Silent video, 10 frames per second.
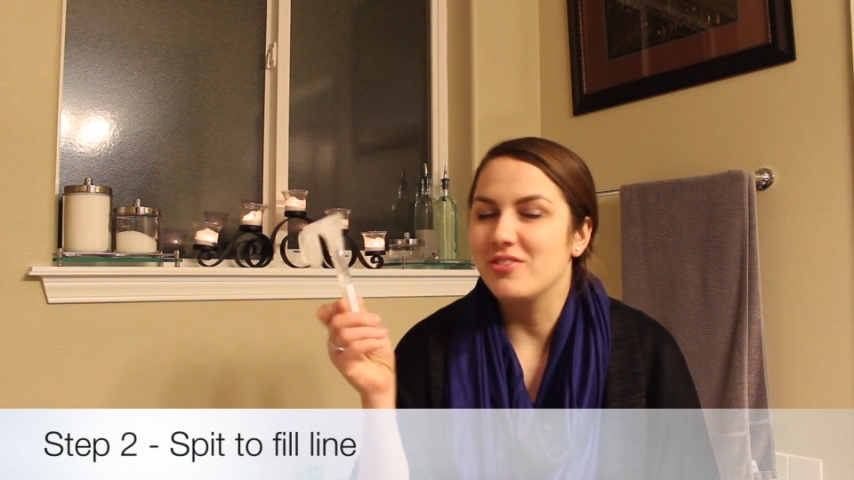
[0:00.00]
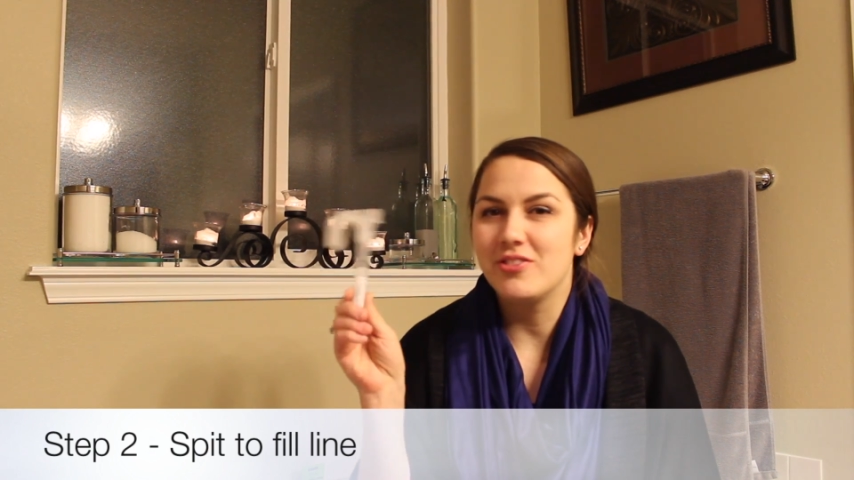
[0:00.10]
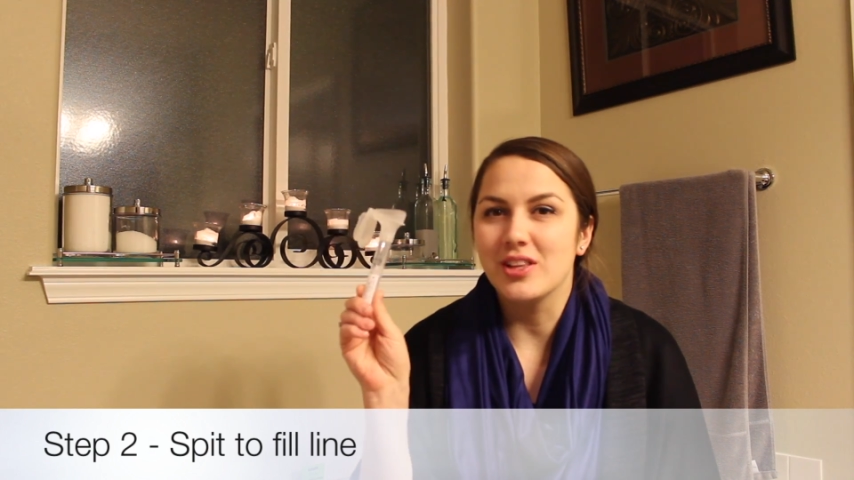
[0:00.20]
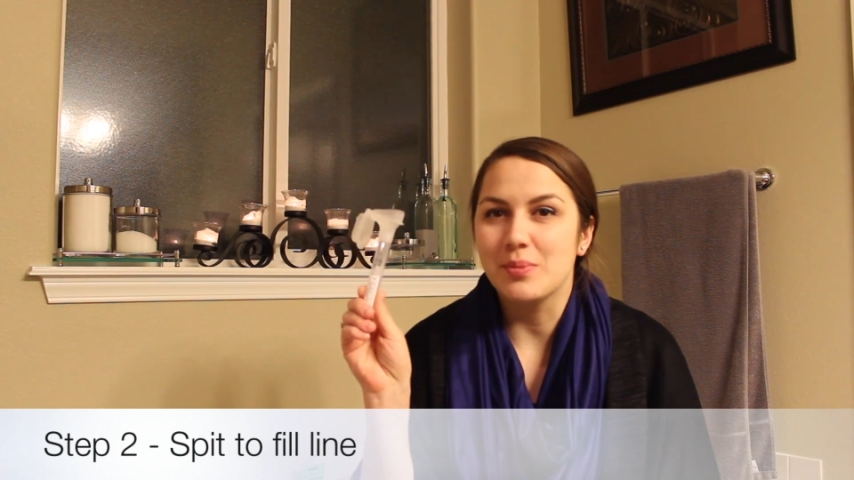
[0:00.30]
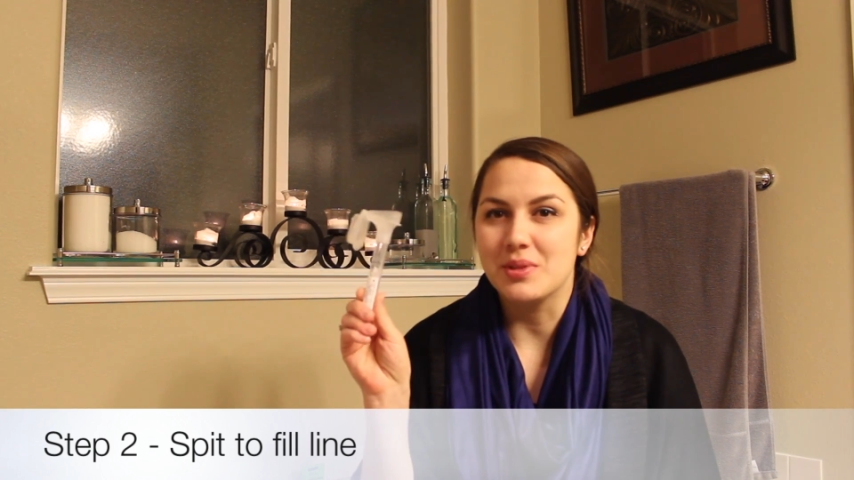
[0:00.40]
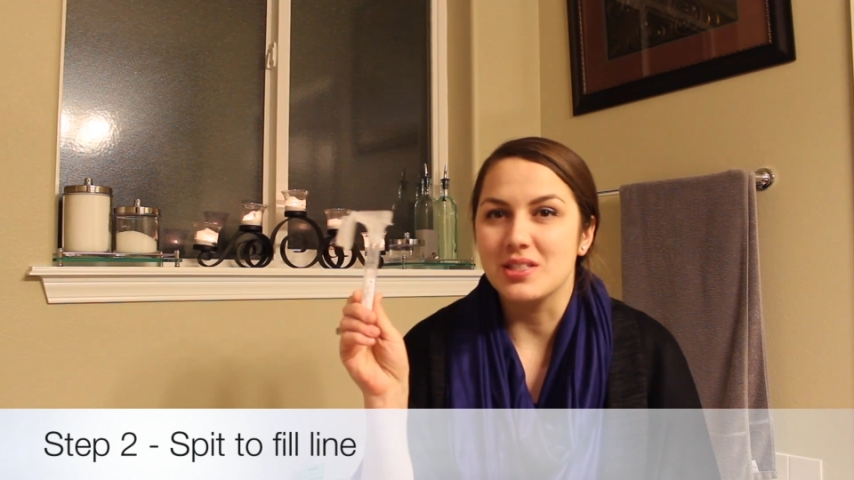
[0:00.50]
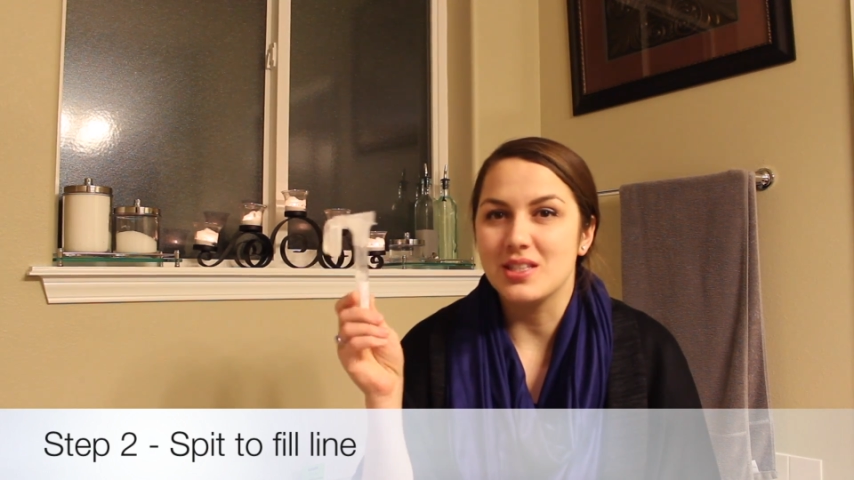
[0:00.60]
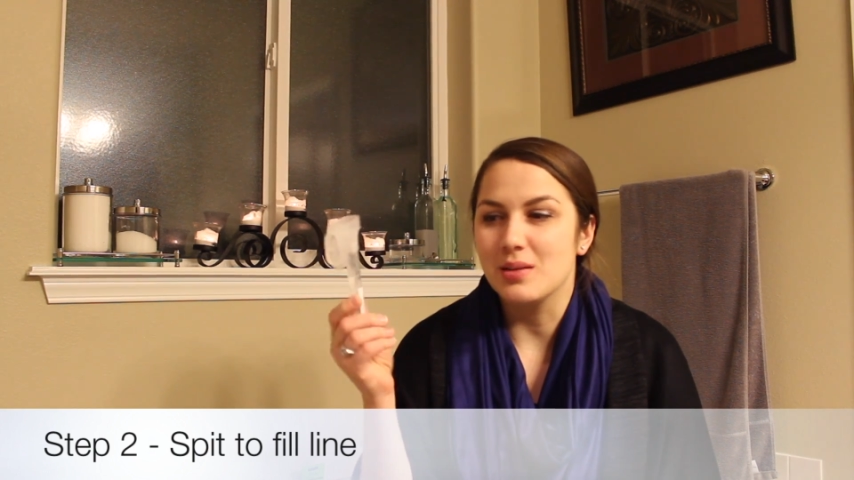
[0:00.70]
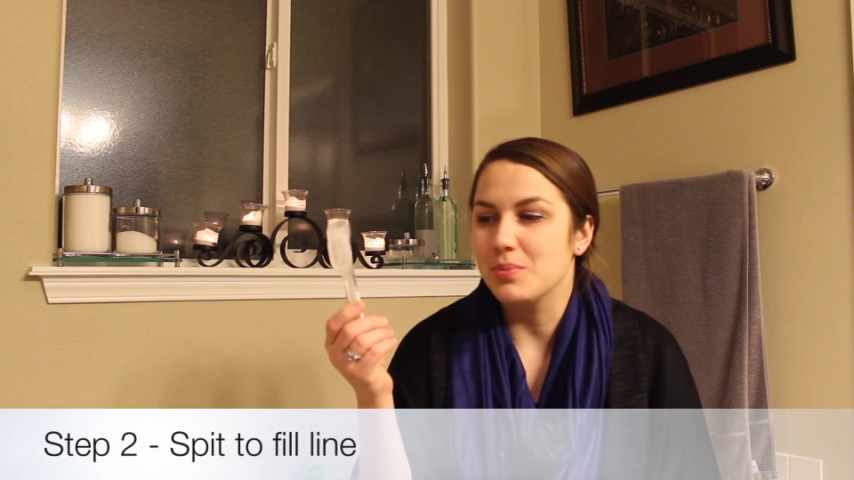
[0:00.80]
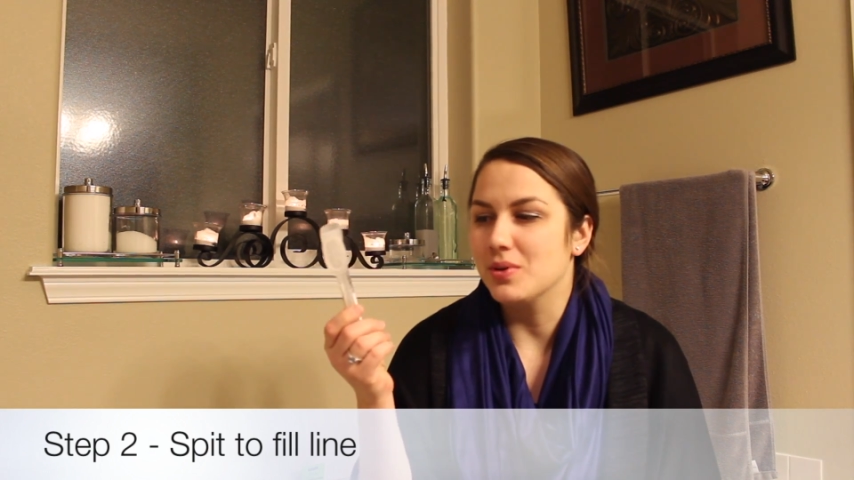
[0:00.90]
fill up the
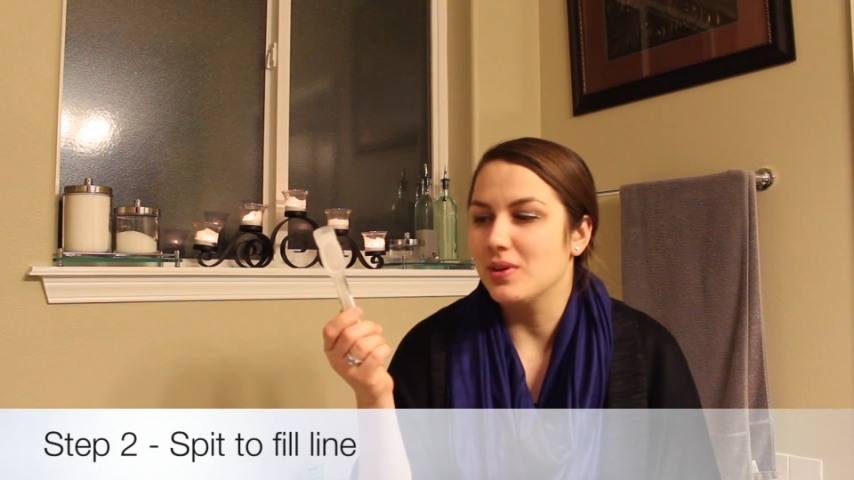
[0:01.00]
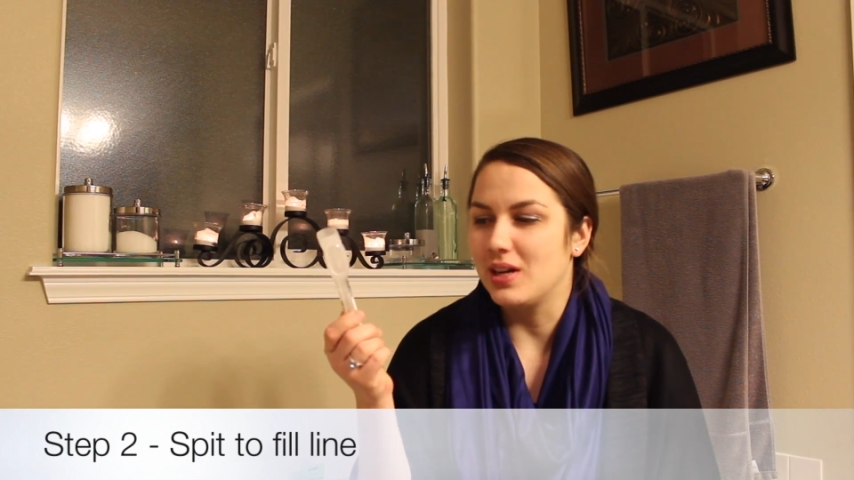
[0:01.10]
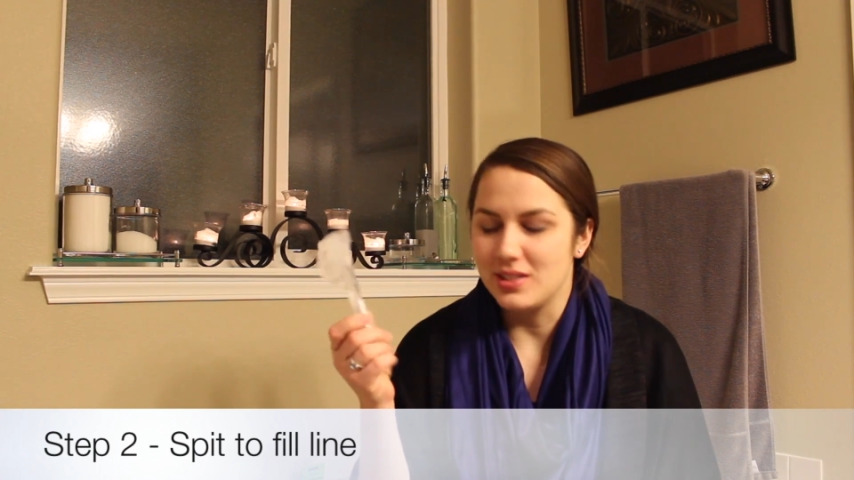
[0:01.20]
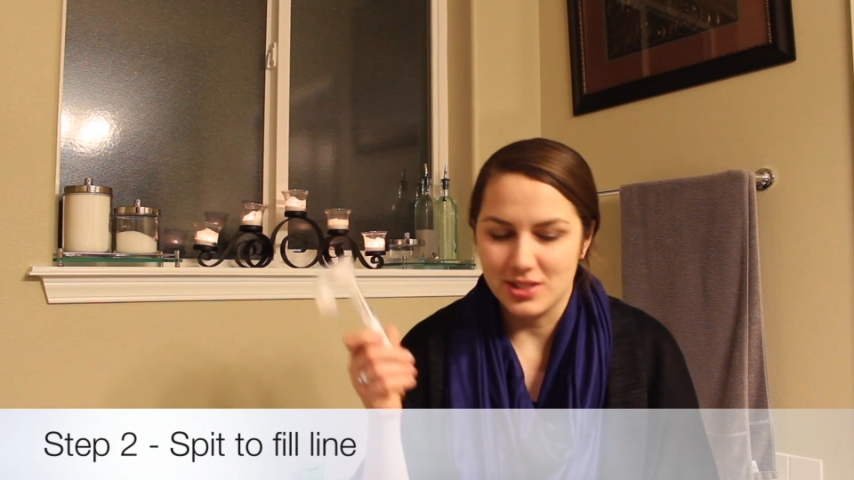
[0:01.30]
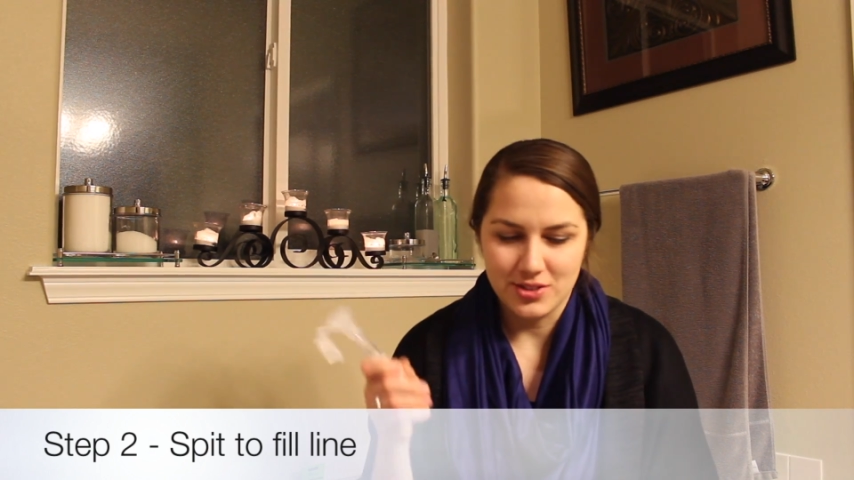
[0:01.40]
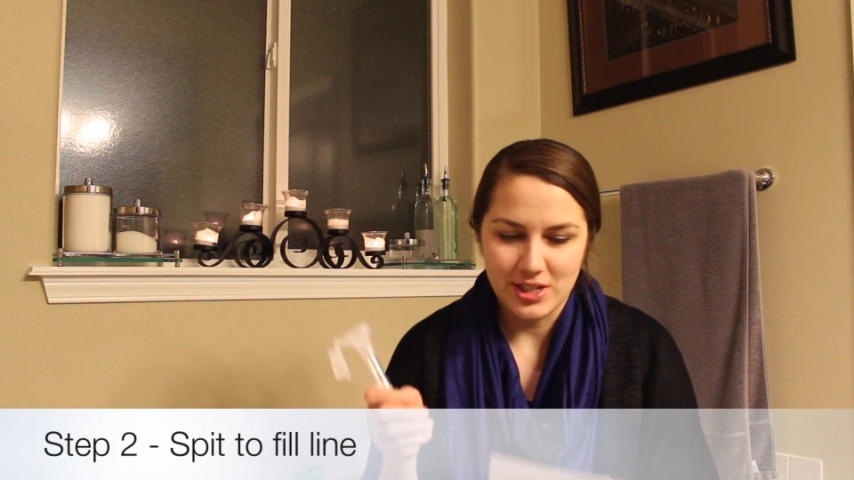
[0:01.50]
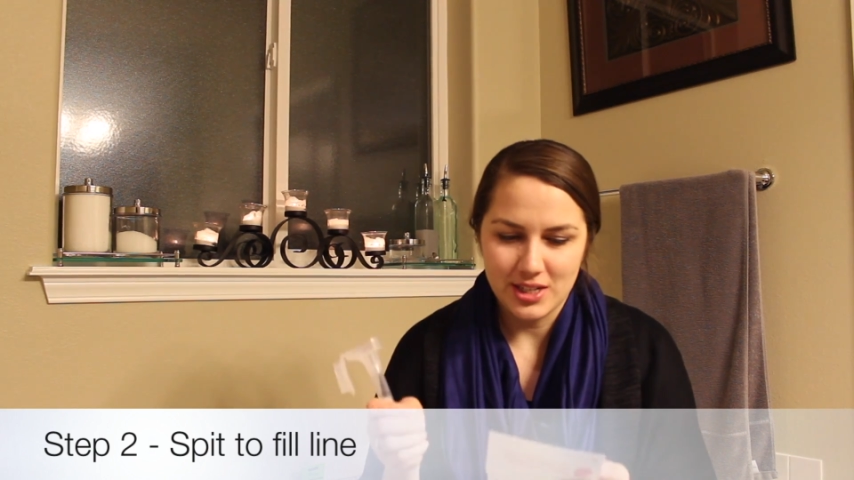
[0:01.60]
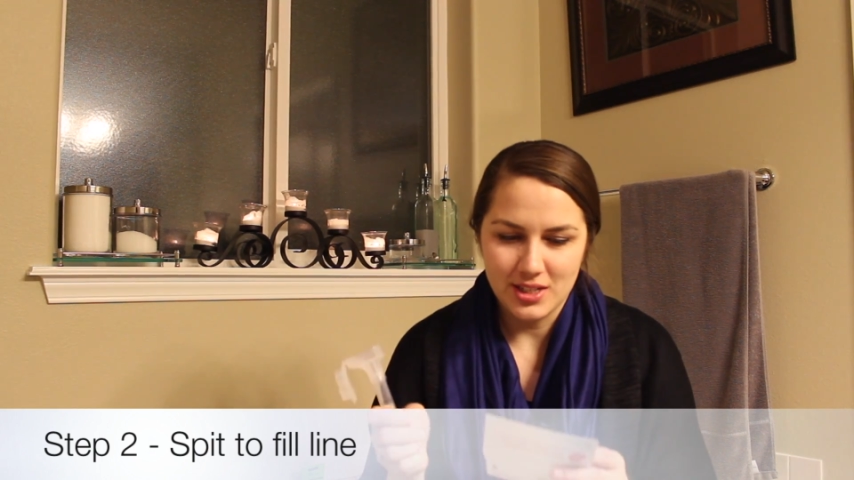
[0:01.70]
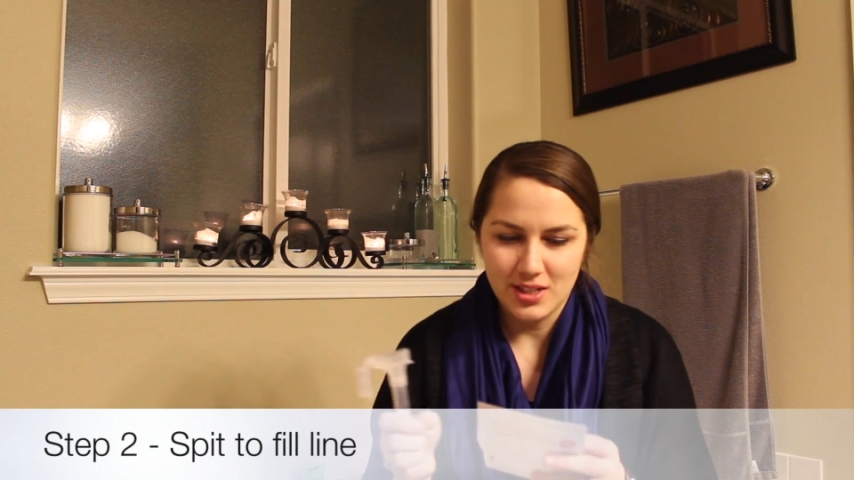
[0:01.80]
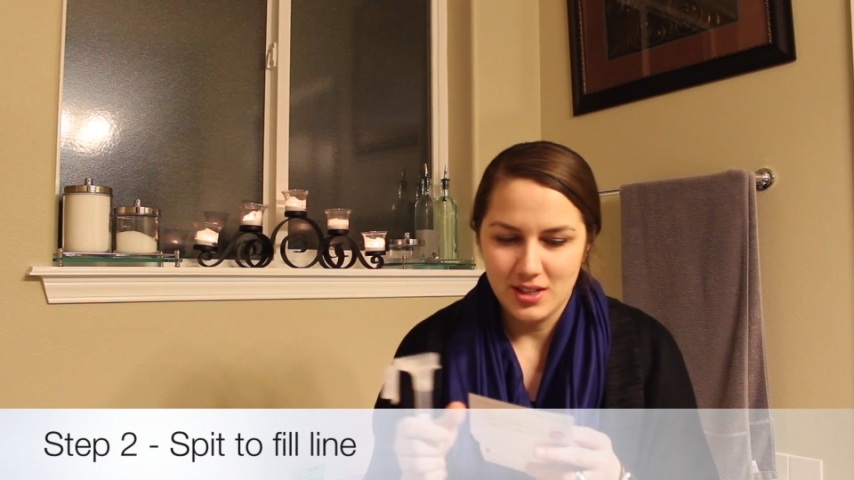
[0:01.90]
sample as
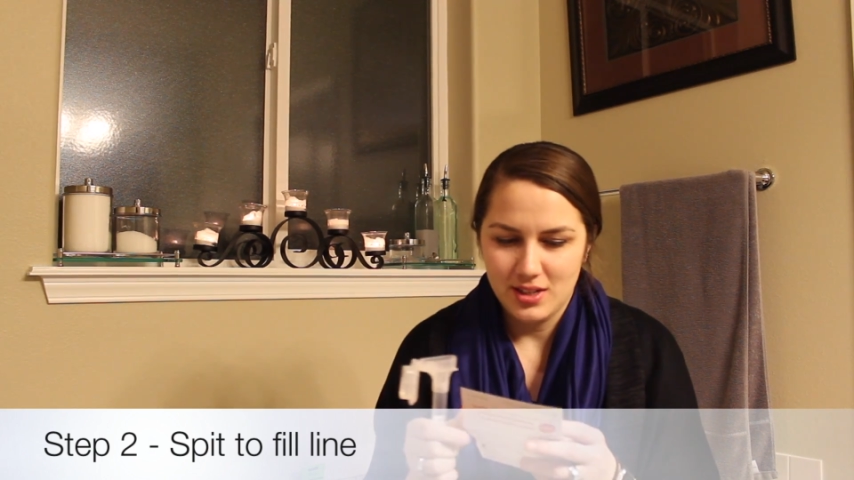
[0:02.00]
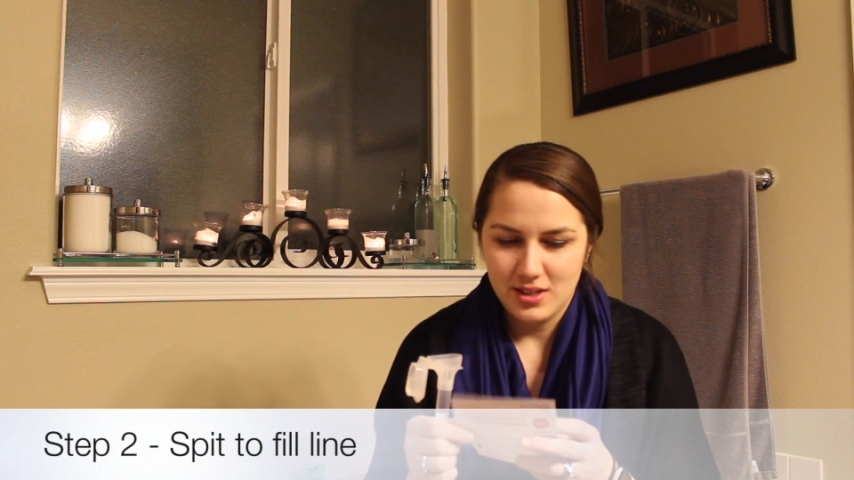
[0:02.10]
directed.